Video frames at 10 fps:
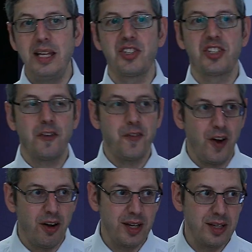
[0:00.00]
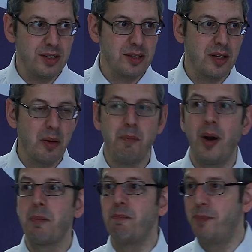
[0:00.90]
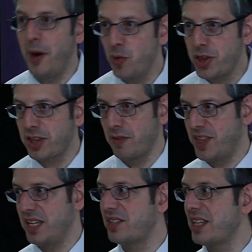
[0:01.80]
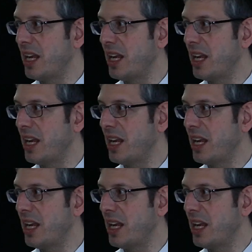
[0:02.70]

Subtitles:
is defined by both of these